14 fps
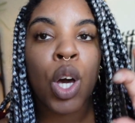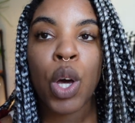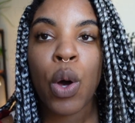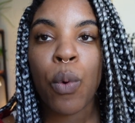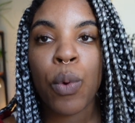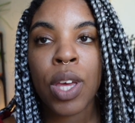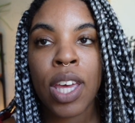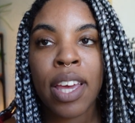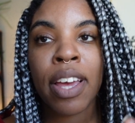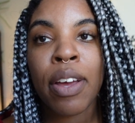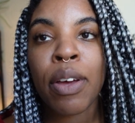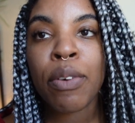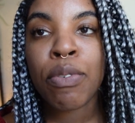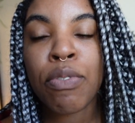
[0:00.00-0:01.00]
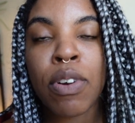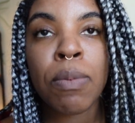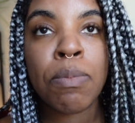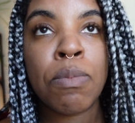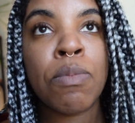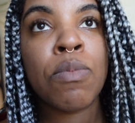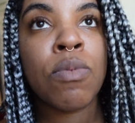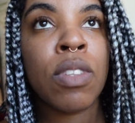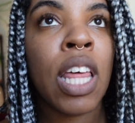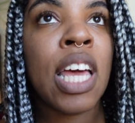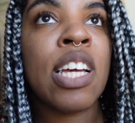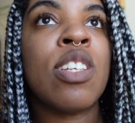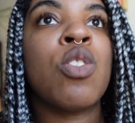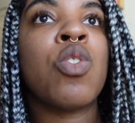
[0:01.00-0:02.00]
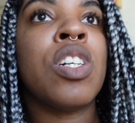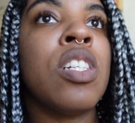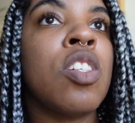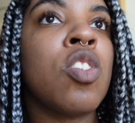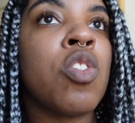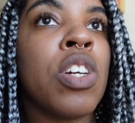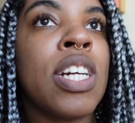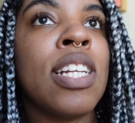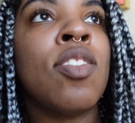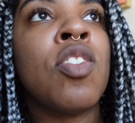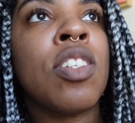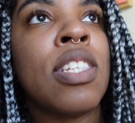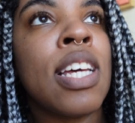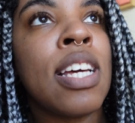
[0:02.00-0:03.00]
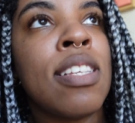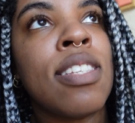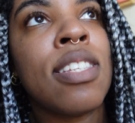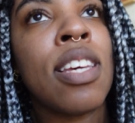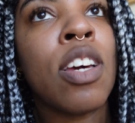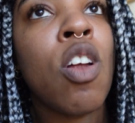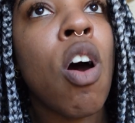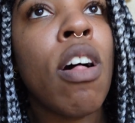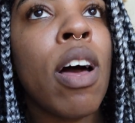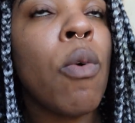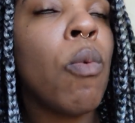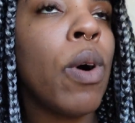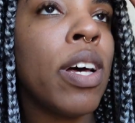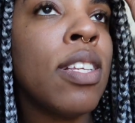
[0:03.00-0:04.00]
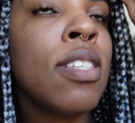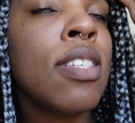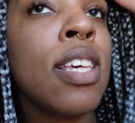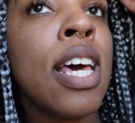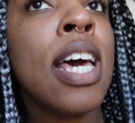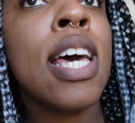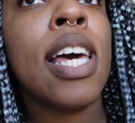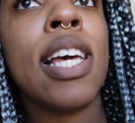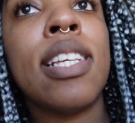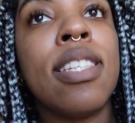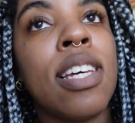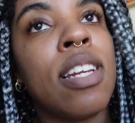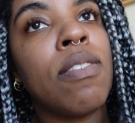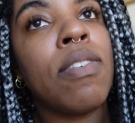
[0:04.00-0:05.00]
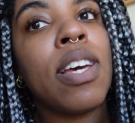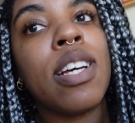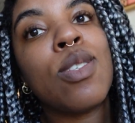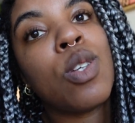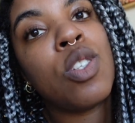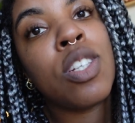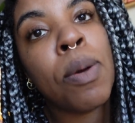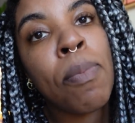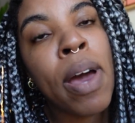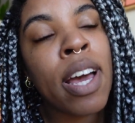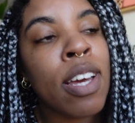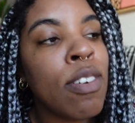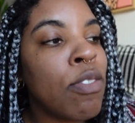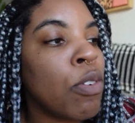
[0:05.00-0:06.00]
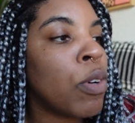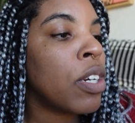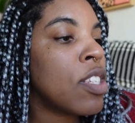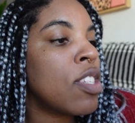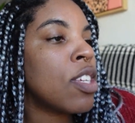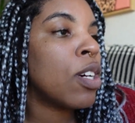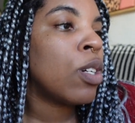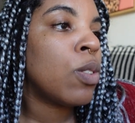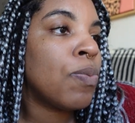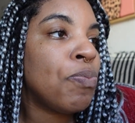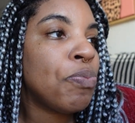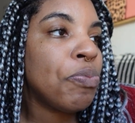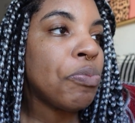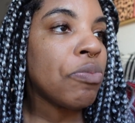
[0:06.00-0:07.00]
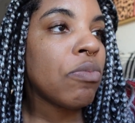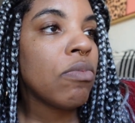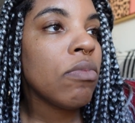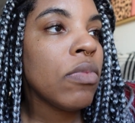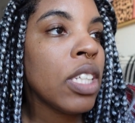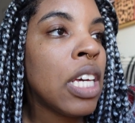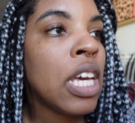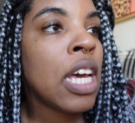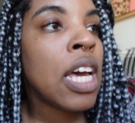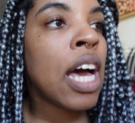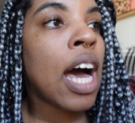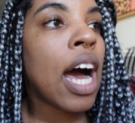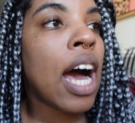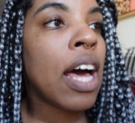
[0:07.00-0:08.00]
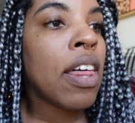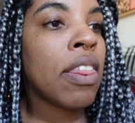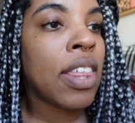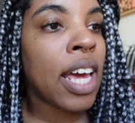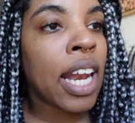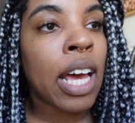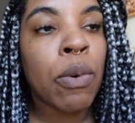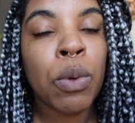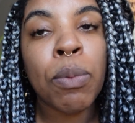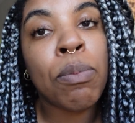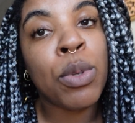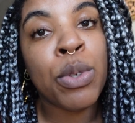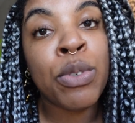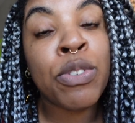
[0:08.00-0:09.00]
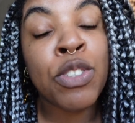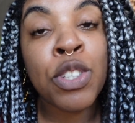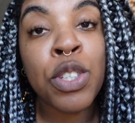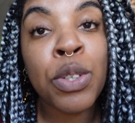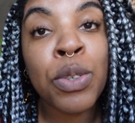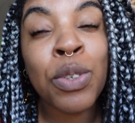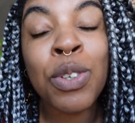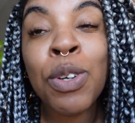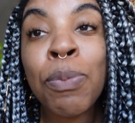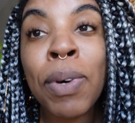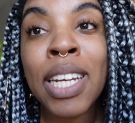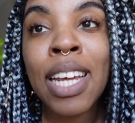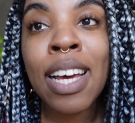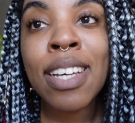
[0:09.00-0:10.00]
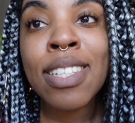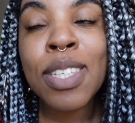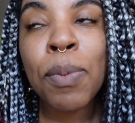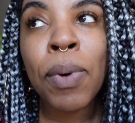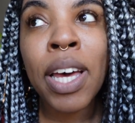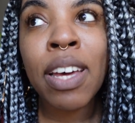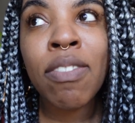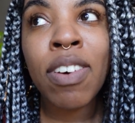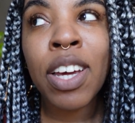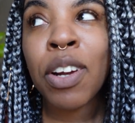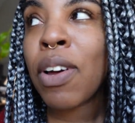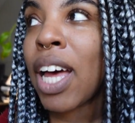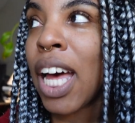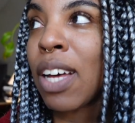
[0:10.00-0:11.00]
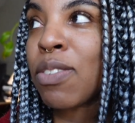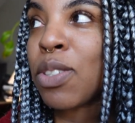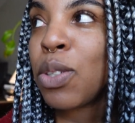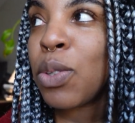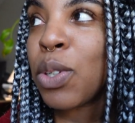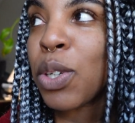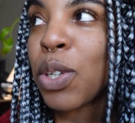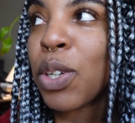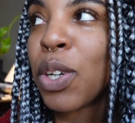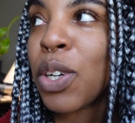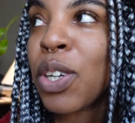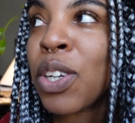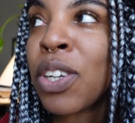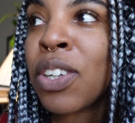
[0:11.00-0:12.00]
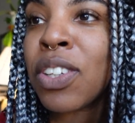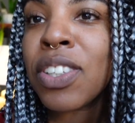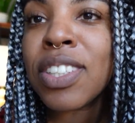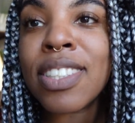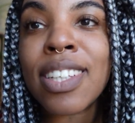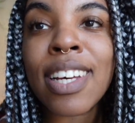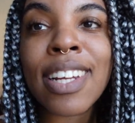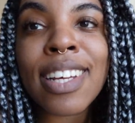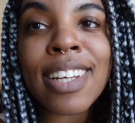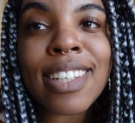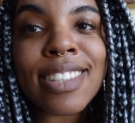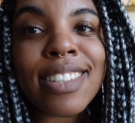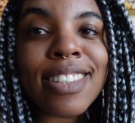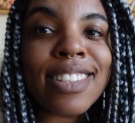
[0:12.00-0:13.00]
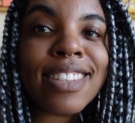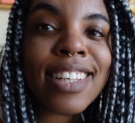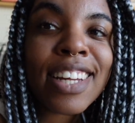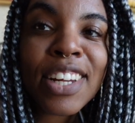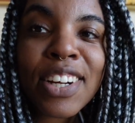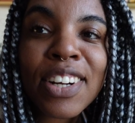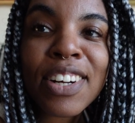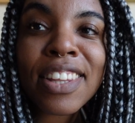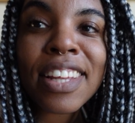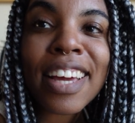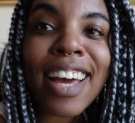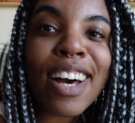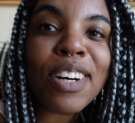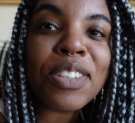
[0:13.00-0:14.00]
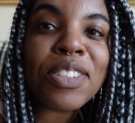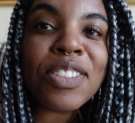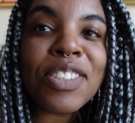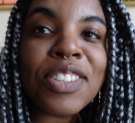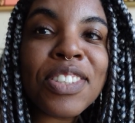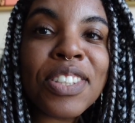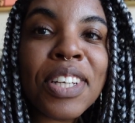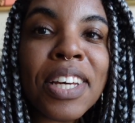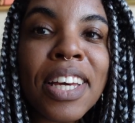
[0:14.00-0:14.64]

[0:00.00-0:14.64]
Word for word: going from like screen to screen. It's just nice to see it all at once instead of like switching back and forth. So then I will move to my desk, but if I don't have to, your girl is gonna sit here on the couch